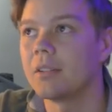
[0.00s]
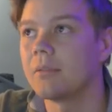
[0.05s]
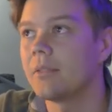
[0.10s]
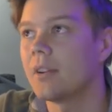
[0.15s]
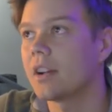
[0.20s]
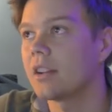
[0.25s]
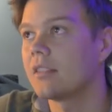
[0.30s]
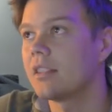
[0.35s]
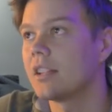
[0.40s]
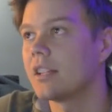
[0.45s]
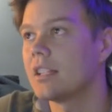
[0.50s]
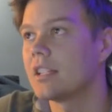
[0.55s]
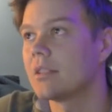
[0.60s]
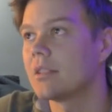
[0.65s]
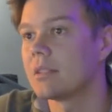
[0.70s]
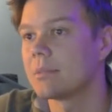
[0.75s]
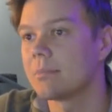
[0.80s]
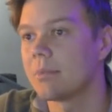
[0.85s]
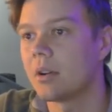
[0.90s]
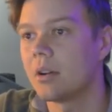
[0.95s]
If I click
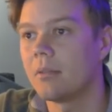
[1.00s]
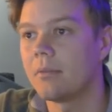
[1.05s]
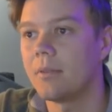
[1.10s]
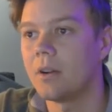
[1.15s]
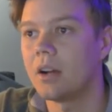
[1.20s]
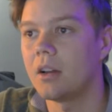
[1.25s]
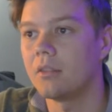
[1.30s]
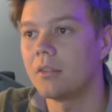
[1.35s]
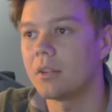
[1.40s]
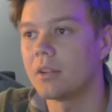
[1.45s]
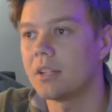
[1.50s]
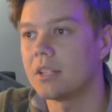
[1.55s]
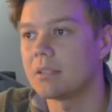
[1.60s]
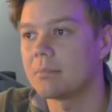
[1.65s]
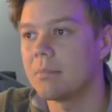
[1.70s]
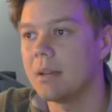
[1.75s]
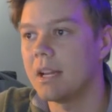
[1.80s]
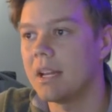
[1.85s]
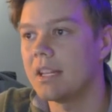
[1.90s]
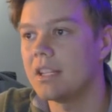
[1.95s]
his profile and look at his
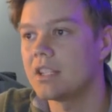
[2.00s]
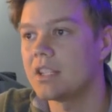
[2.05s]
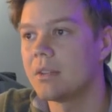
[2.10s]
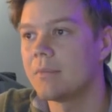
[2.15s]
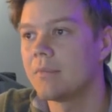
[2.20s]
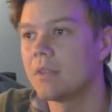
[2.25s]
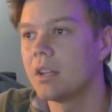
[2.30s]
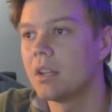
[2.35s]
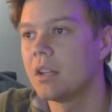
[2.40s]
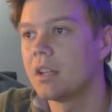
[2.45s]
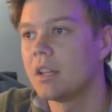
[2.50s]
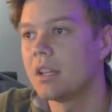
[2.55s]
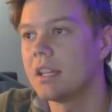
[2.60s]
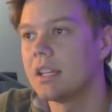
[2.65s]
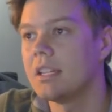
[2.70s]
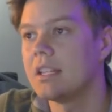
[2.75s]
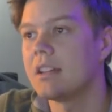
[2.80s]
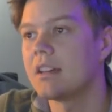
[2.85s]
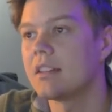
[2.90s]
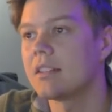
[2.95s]
page,
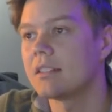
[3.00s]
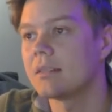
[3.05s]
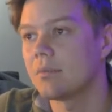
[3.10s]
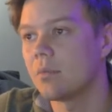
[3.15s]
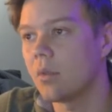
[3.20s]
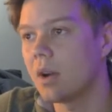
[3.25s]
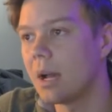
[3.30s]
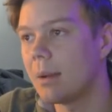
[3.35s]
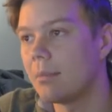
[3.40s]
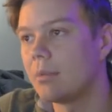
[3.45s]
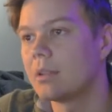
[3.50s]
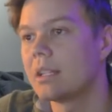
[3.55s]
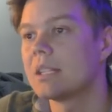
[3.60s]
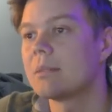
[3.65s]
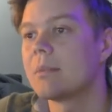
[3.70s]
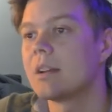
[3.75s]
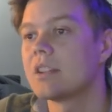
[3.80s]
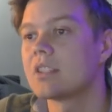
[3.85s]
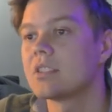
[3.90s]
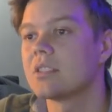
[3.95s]
he does whiteboard
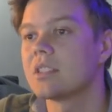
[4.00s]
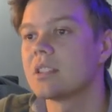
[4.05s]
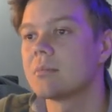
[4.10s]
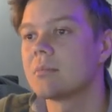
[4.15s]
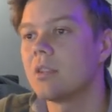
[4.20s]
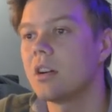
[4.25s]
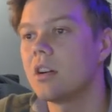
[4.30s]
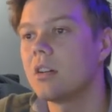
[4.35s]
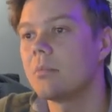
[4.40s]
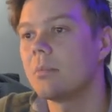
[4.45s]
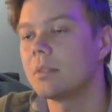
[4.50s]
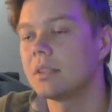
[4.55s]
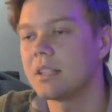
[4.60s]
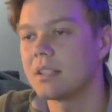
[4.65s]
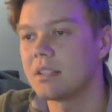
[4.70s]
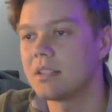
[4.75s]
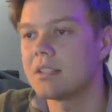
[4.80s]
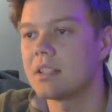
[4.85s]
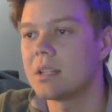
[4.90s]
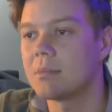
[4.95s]
animations as well, but
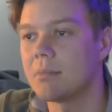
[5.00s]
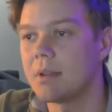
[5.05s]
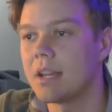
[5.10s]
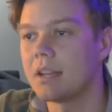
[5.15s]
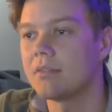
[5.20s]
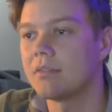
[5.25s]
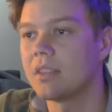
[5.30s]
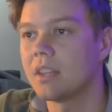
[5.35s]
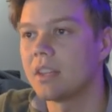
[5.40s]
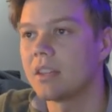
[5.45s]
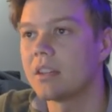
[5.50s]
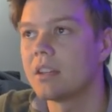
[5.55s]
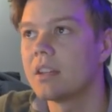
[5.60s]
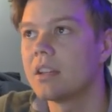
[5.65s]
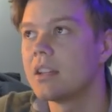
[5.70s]
this is his main thing.